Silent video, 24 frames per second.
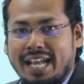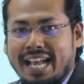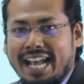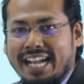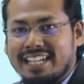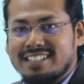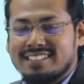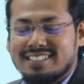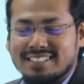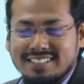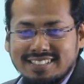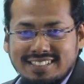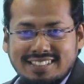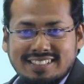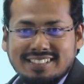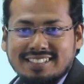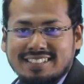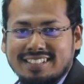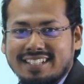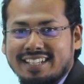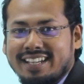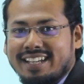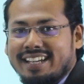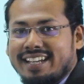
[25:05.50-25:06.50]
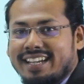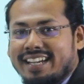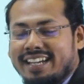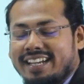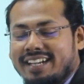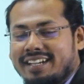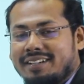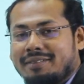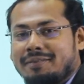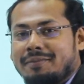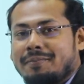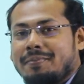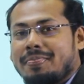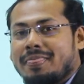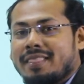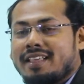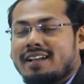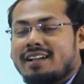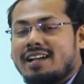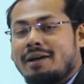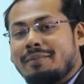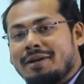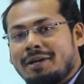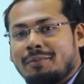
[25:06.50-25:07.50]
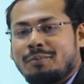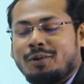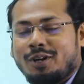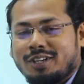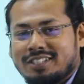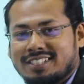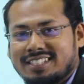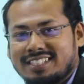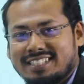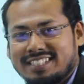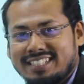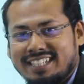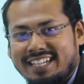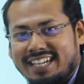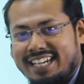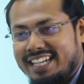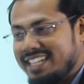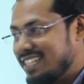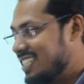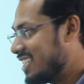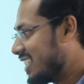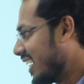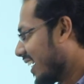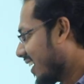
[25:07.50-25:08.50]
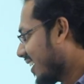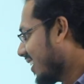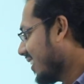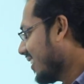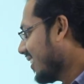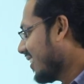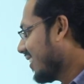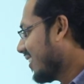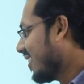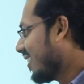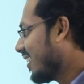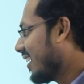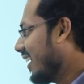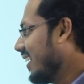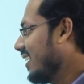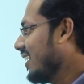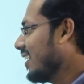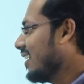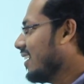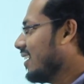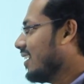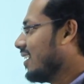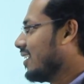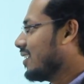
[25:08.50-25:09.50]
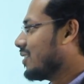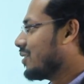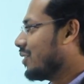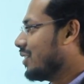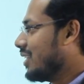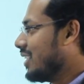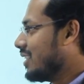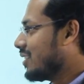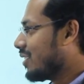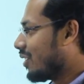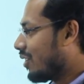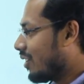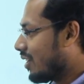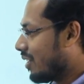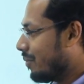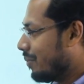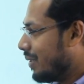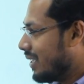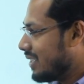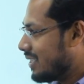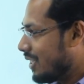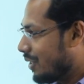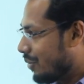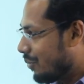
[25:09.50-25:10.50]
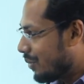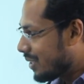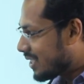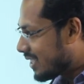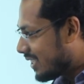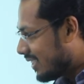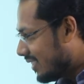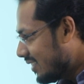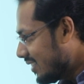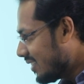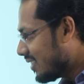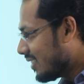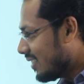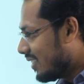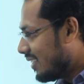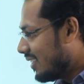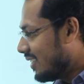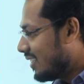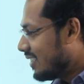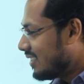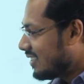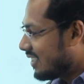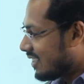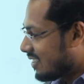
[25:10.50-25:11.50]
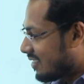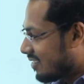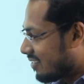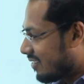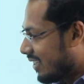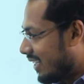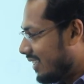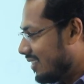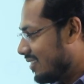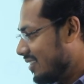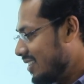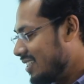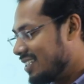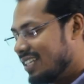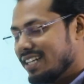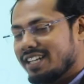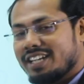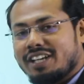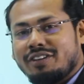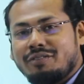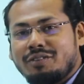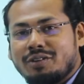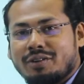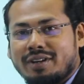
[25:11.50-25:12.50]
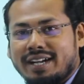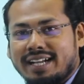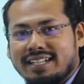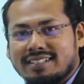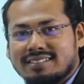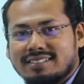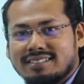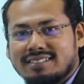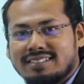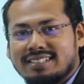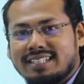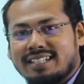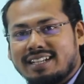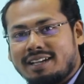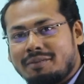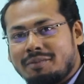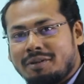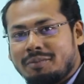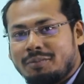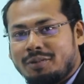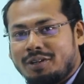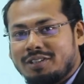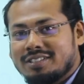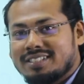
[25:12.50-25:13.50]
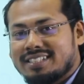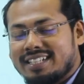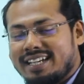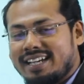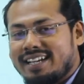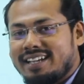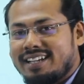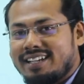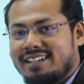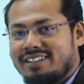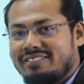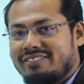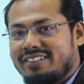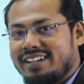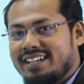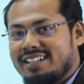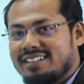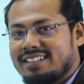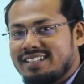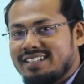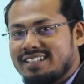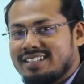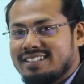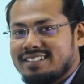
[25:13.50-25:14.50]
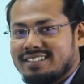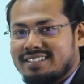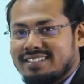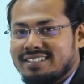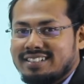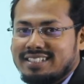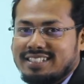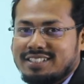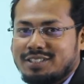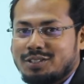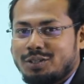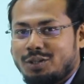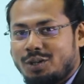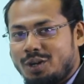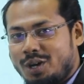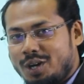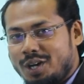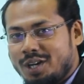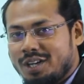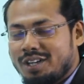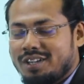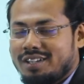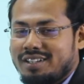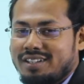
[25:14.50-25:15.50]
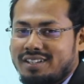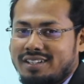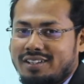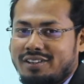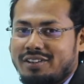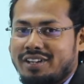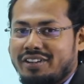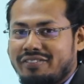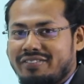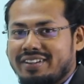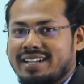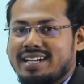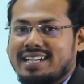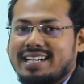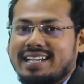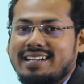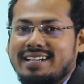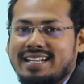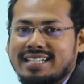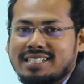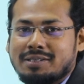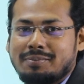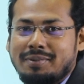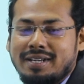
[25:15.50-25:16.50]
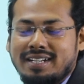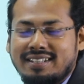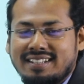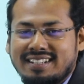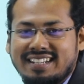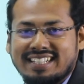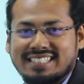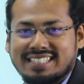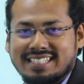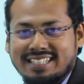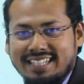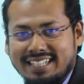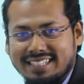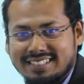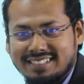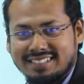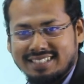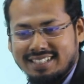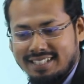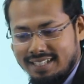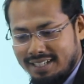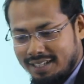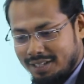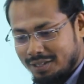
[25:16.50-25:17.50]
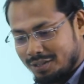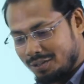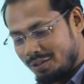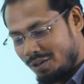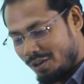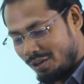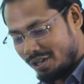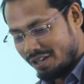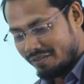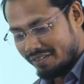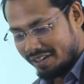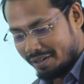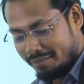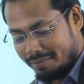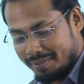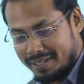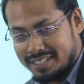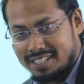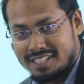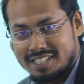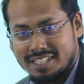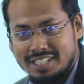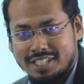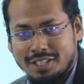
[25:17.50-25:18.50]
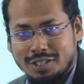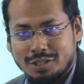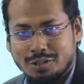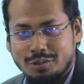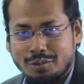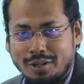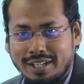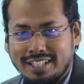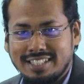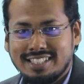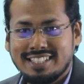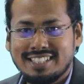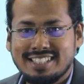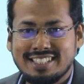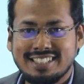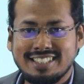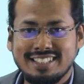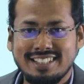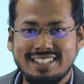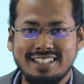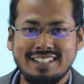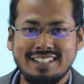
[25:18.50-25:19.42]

answers in comment box. I'll check, right? So these are all the basic questions. Just try this and give your answers in comment box. If anything is wrong or difficult, I'll explain in the next class. So all the very best, students.